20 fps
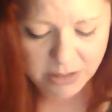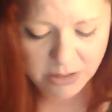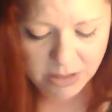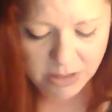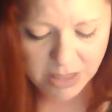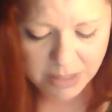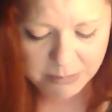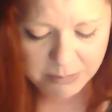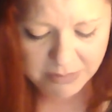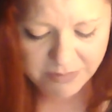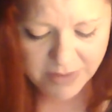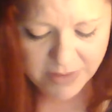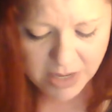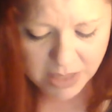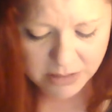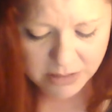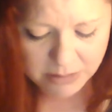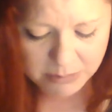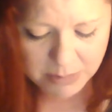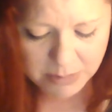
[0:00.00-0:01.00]
Let me find
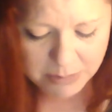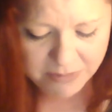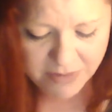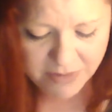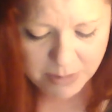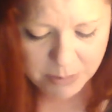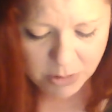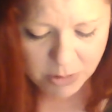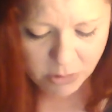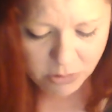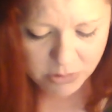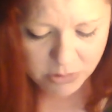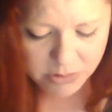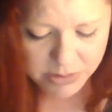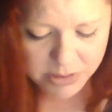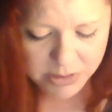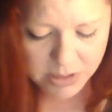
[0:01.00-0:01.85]
them. Let me find my girls.